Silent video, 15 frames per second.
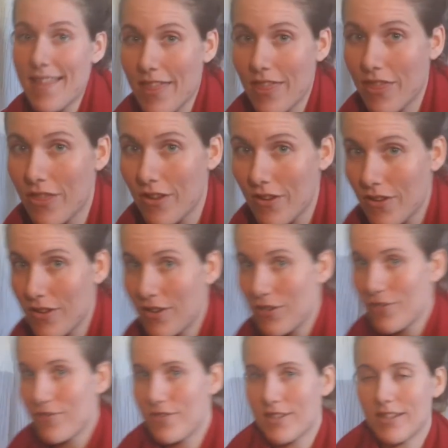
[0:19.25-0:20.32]
the 3rd
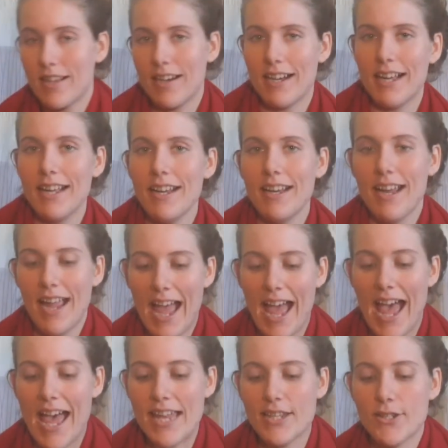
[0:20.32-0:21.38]
of July
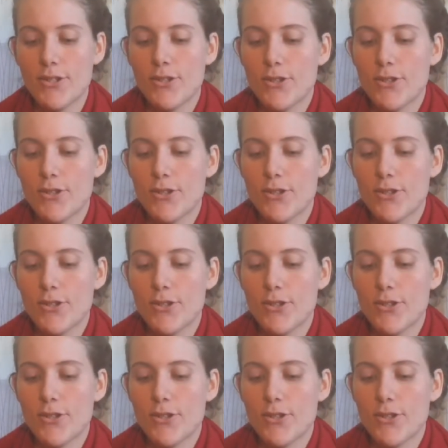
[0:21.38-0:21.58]
at